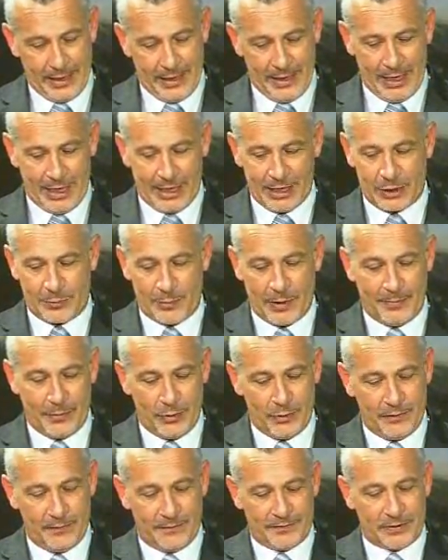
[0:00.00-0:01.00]
And as we
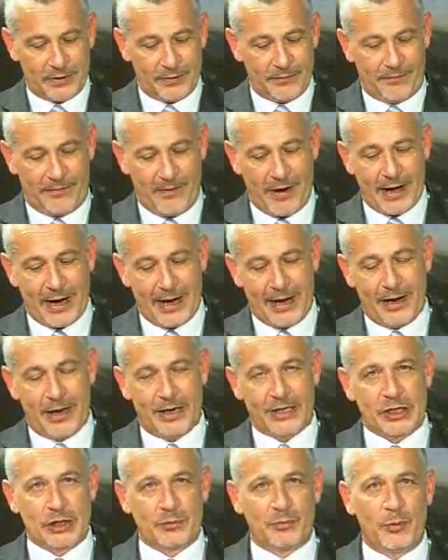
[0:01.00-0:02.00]
move to Friday
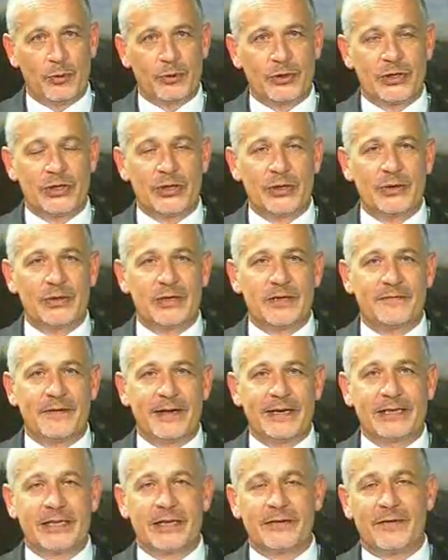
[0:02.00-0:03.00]
night sports news,
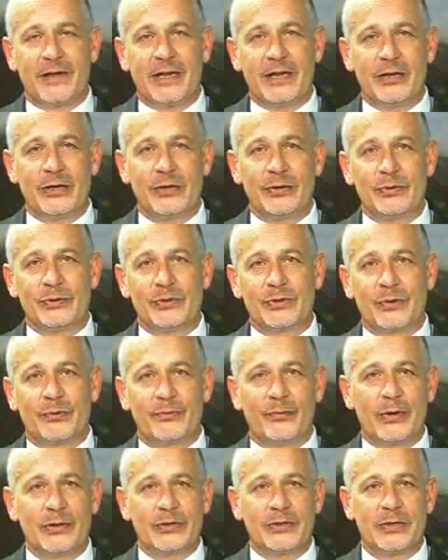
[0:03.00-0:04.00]
Events and Venues
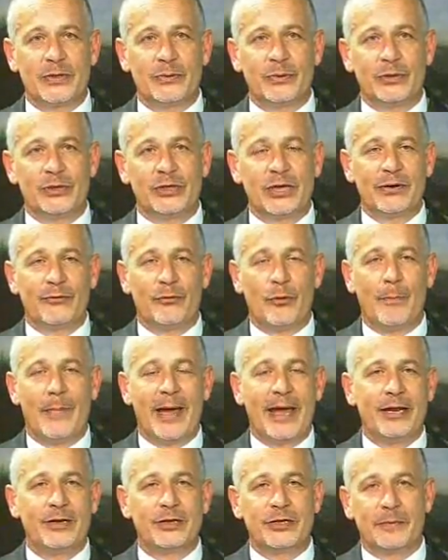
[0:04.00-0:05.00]
Rotorua General
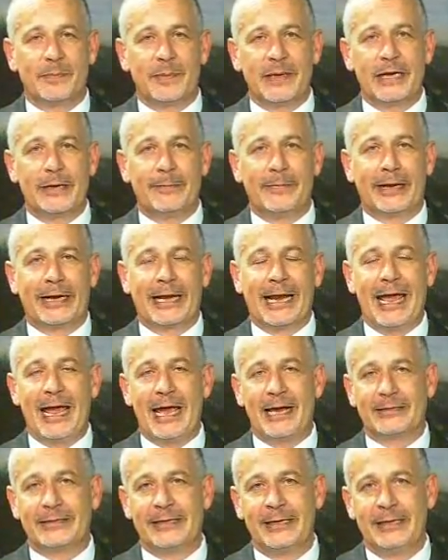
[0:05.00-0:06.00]
Manager Peter
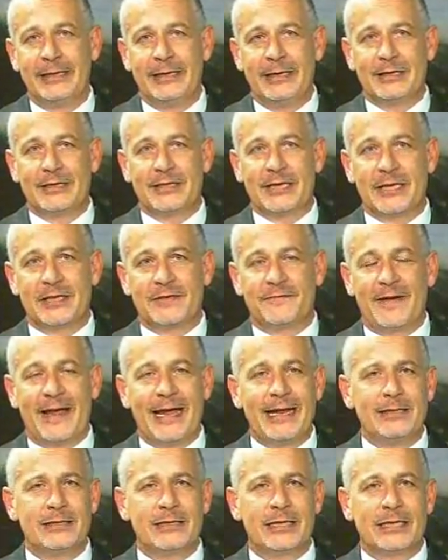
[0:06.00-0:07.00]
McLeod says
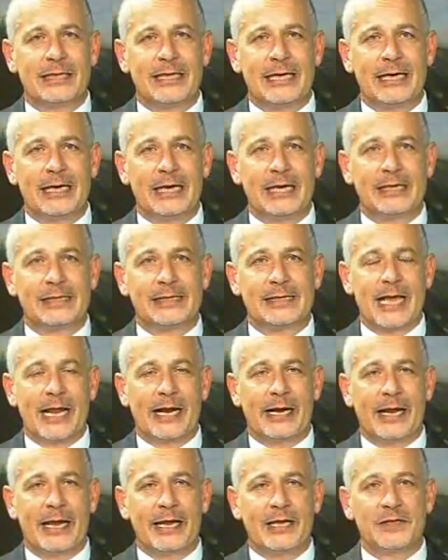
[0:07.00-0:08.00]
fans attending
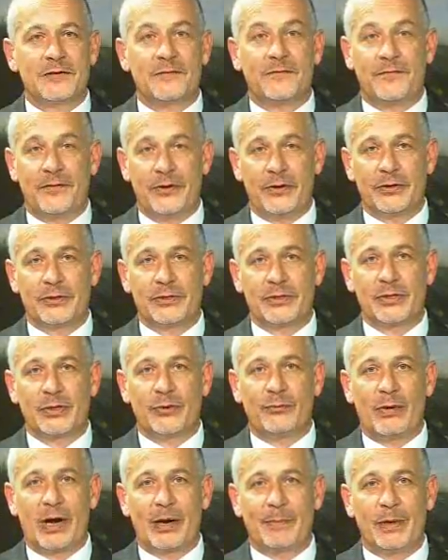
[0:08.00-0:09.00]
Saturday's first
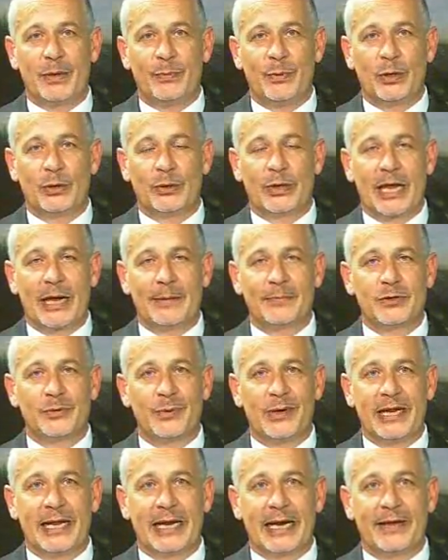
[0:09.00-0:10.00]
Rugby World Cup
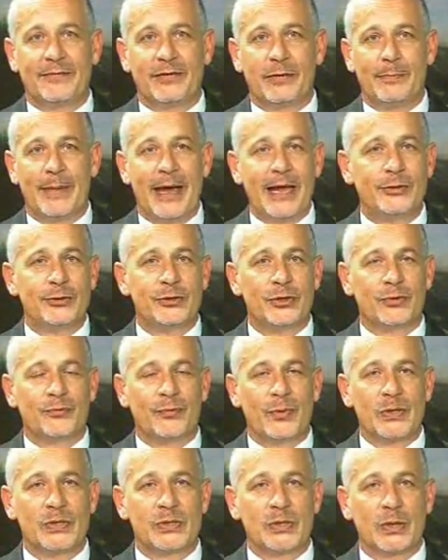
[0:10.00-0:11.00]
2011 match at
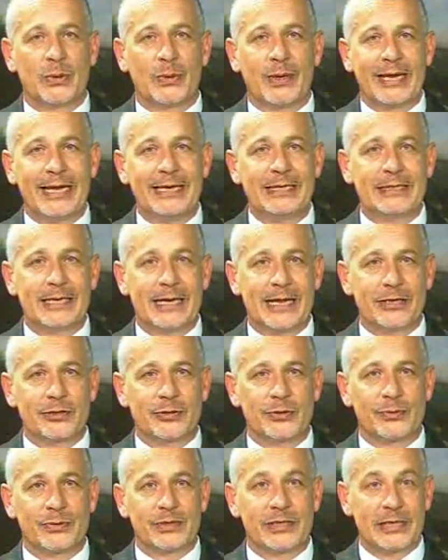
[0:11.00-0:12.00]
Rotorua
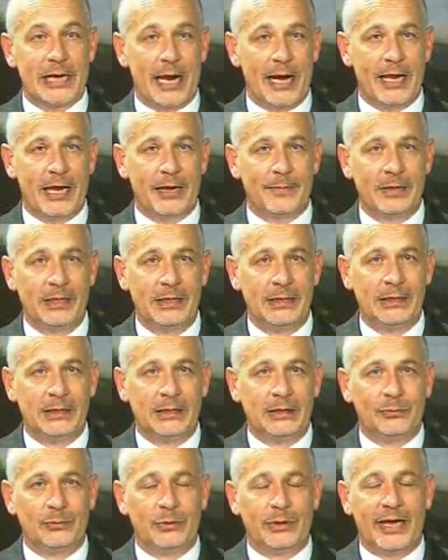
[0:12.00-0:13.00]
International Stadium
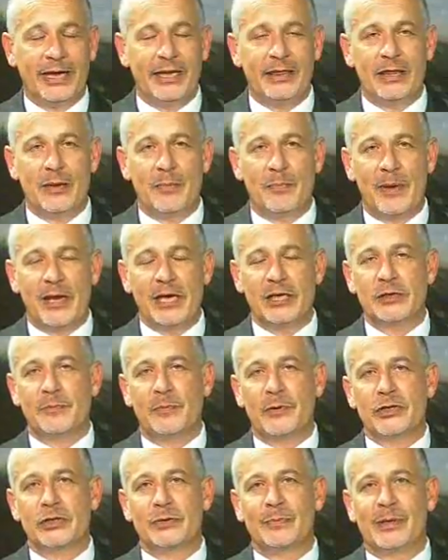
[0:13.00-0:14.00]
will get the best
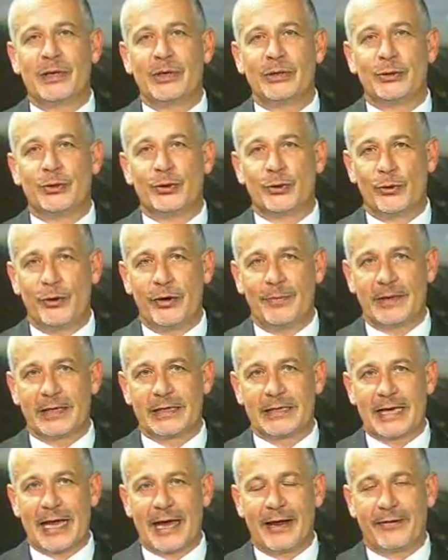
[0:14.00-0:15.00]
possible
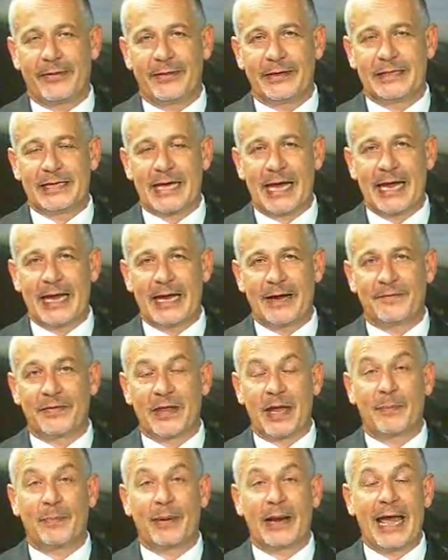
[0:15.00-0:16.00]
enjoyment out of the day if
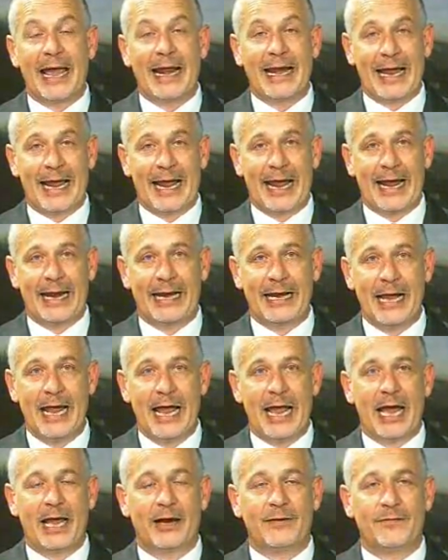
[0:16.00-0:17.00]
they plan ahead
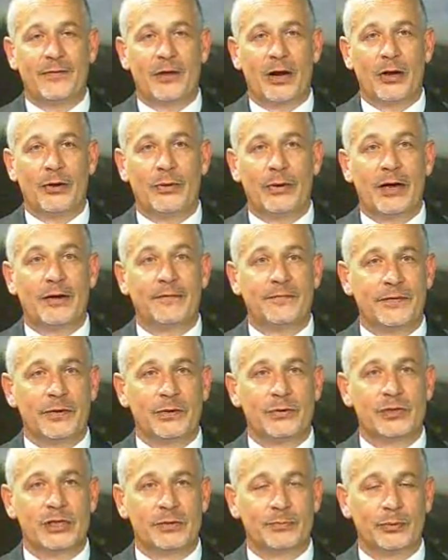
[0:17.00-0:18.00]
and follow a
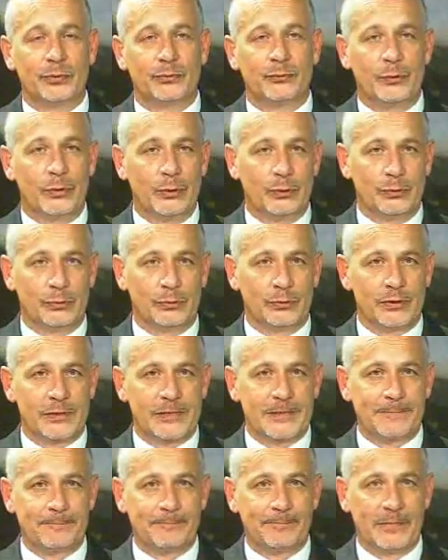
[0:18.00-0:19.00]
few simple rules.